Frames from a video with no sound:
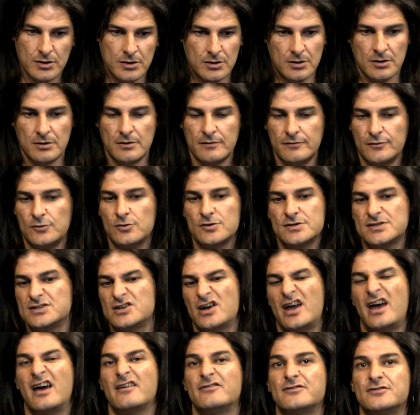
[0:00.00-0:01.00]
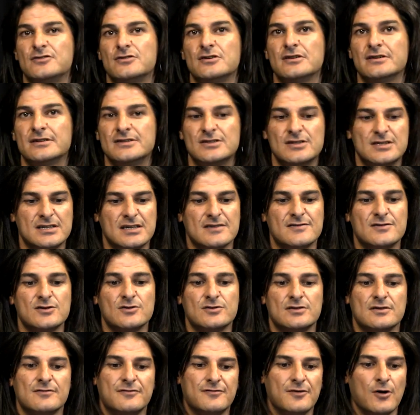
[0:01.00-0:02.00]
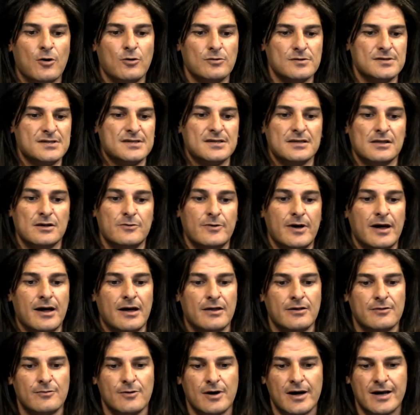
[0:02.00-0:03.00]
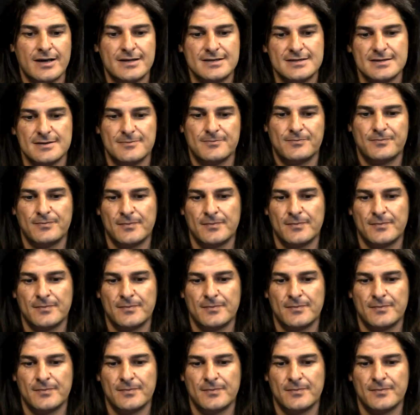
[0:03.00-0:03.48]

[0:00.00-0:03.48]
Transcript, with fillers: Of course, you don't have to. It just gives you a default silhouette otherwise.